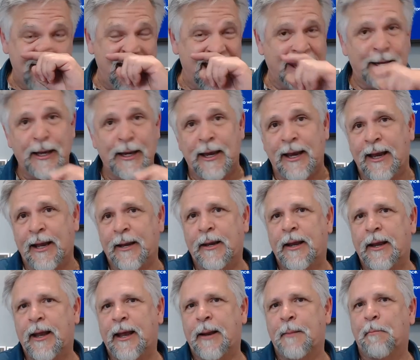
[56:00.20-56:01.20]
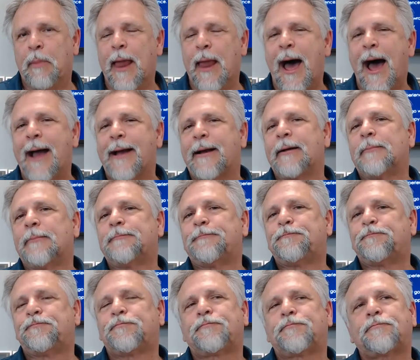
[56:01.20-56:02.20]
tank in, in black.
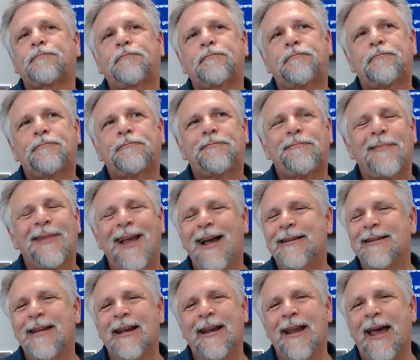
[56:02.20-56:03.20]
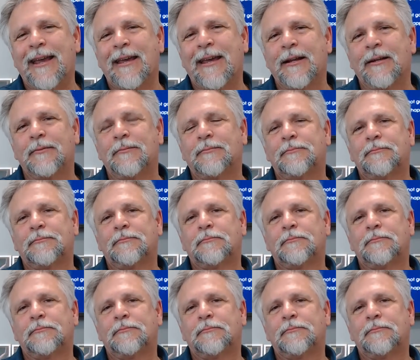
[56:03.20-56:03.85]
I didn't like it.